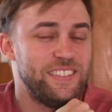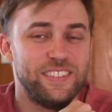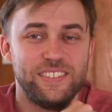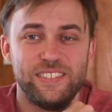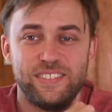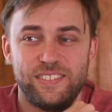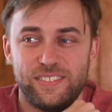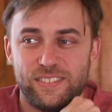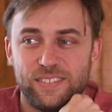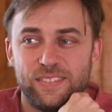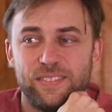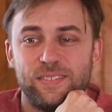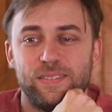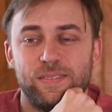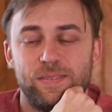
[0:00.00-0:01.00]

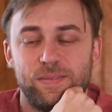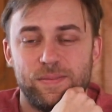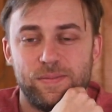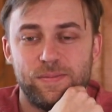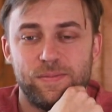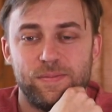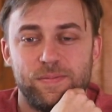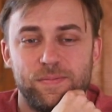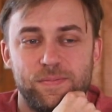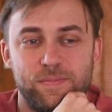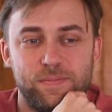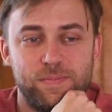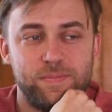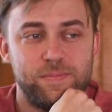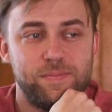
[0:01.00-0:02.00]

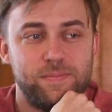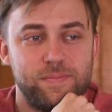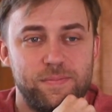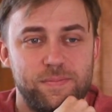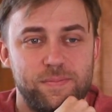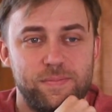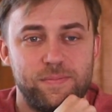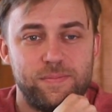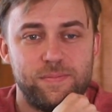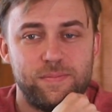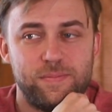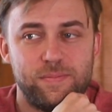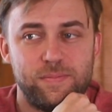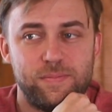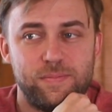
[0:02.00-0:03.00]

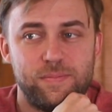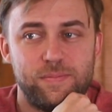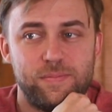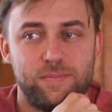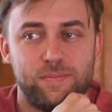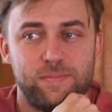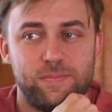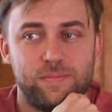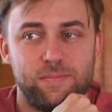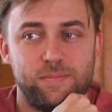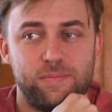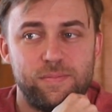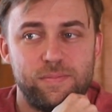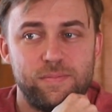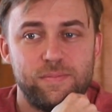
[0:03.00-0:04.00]

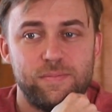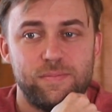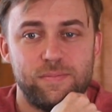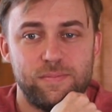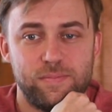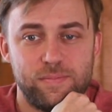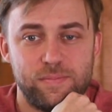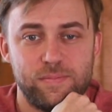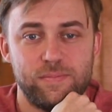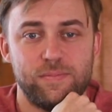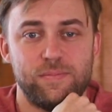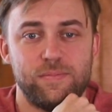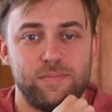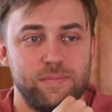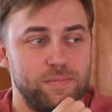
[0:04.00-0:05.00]

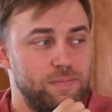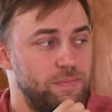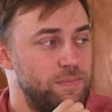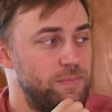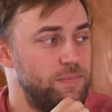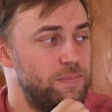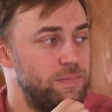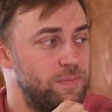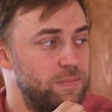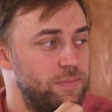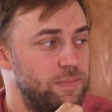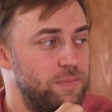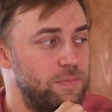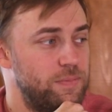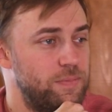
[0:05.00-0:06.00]

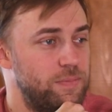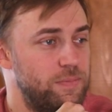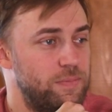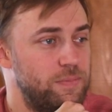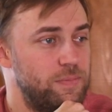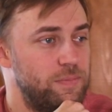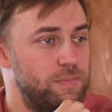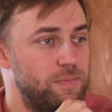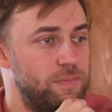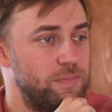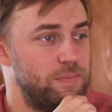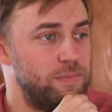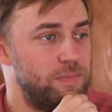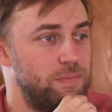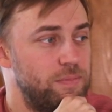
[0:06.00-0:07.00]

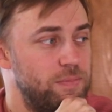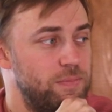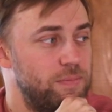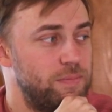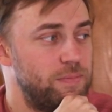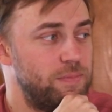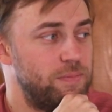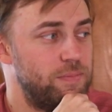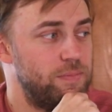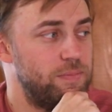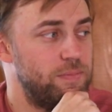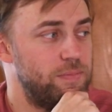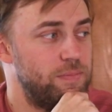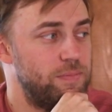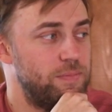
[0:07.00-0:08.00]
[no speech]